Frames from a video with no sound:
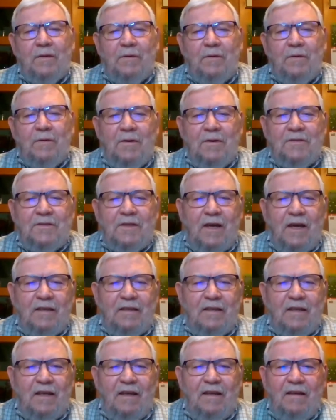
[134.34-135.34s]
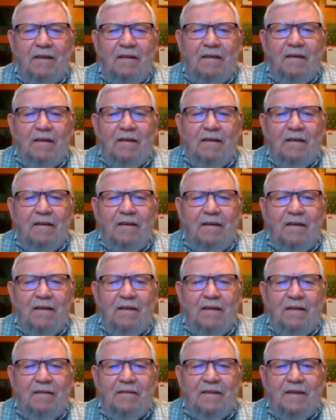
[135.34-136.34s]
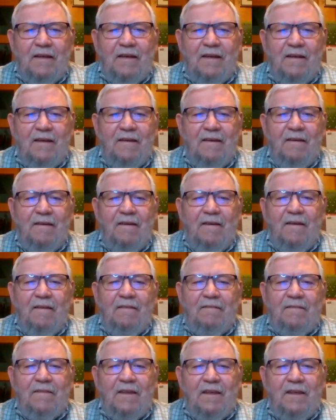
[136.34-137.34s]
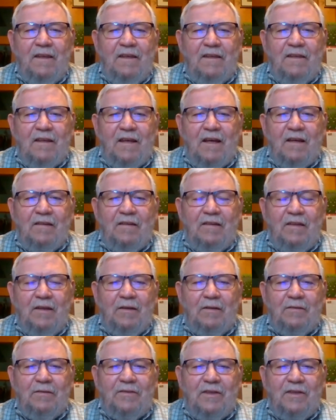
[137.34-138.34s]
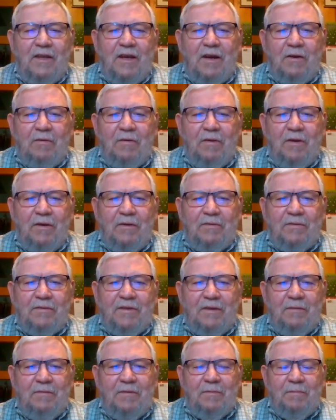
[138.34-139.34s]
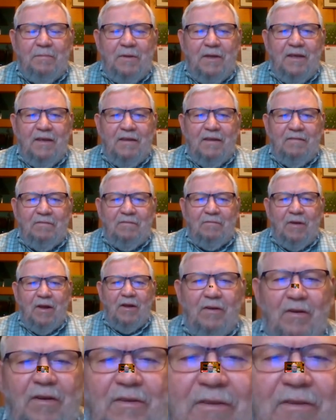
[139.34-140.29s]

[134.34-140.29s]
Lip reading: corn side, uh, the yield scenario seemed to be right on